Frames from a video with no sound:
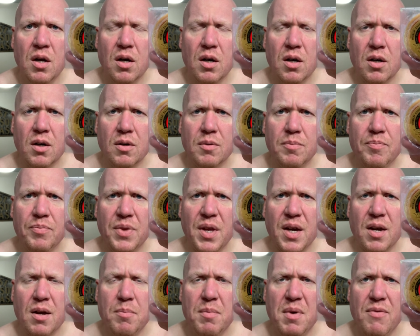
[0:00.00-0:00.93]

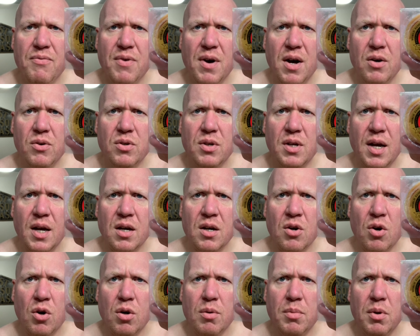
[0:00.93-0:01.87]
They can be found at
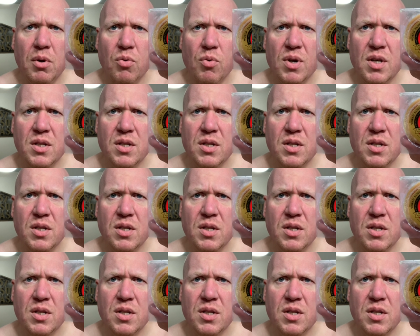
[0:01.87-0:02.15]
notable